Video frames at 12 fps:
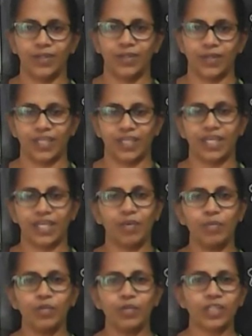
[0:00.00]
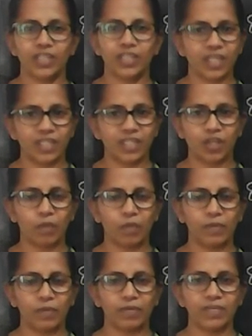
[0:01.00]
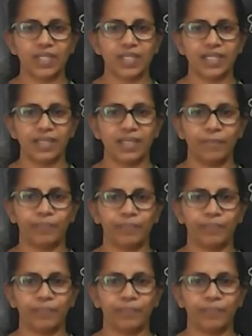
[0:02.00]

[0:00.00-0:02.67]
Okay. Shall we move to the third topic from this lesson?